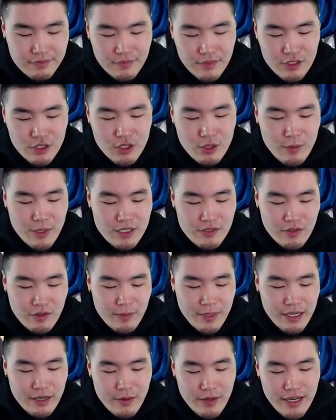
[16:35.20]
do much for
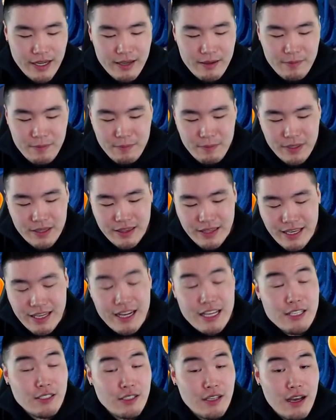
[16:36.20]
me, right? But then
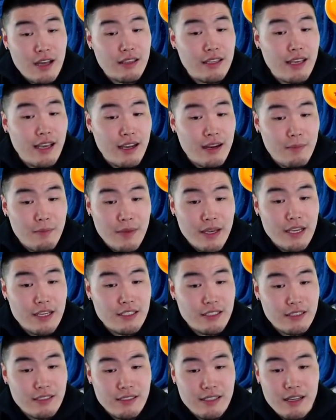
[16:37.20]
I saw the
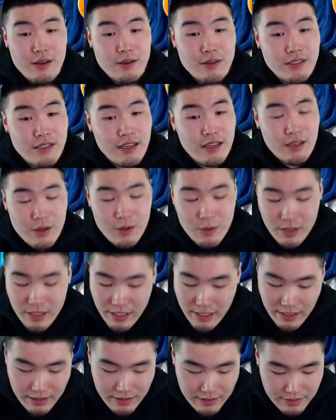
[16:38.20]
animations and I was like,
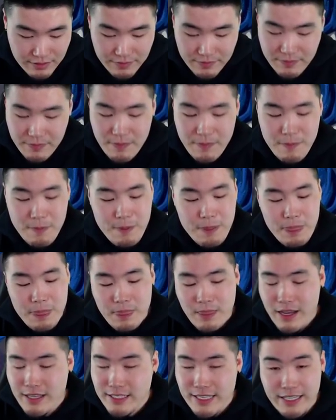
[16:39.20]
okay,
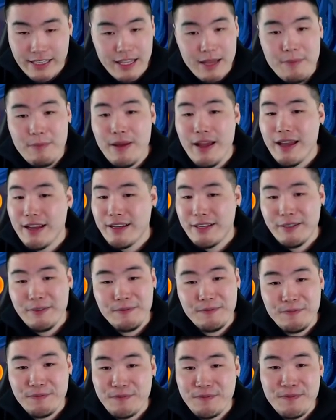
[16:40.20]
I take that back.
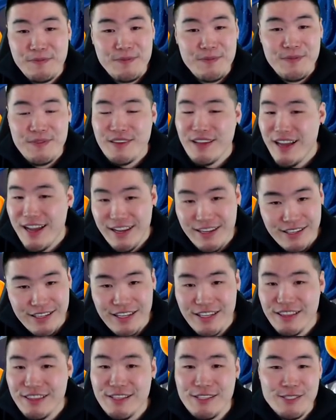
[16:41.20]
I
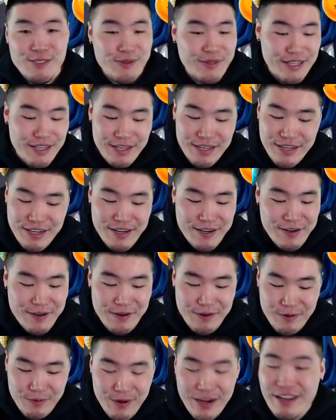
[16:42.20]
need this unit
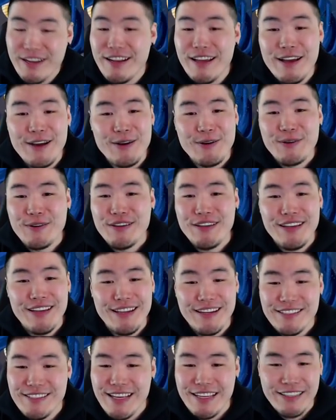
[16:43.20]
right now. And
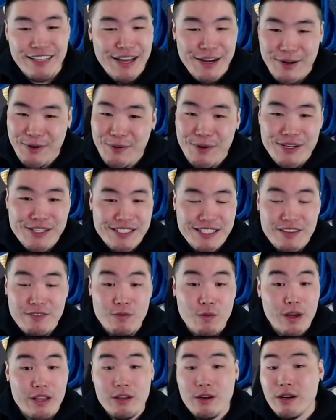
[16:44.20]
it's like not a question of
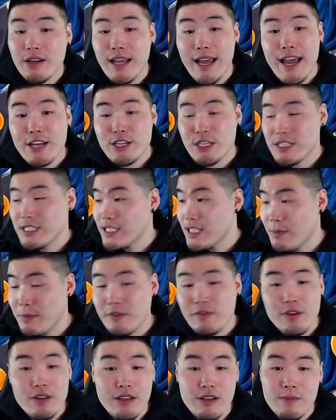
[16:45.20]
whether or not I should summon
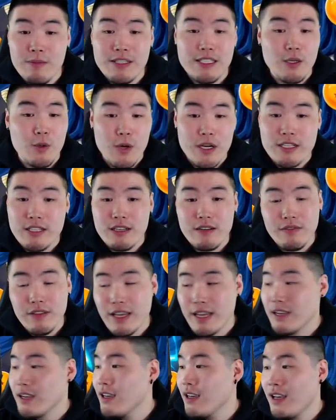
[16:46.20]
for them, it's a question of
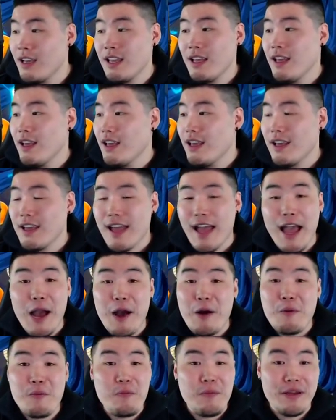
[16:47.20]
like,
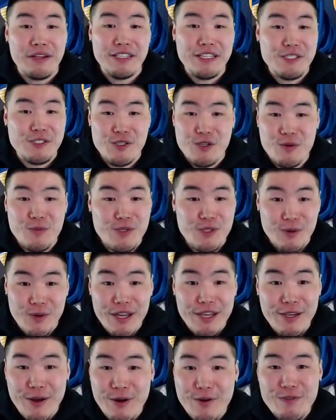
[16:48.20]
how many dupes do I
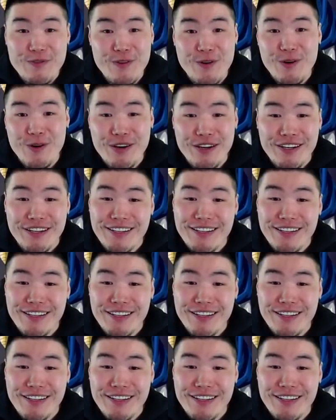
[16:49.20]
go for?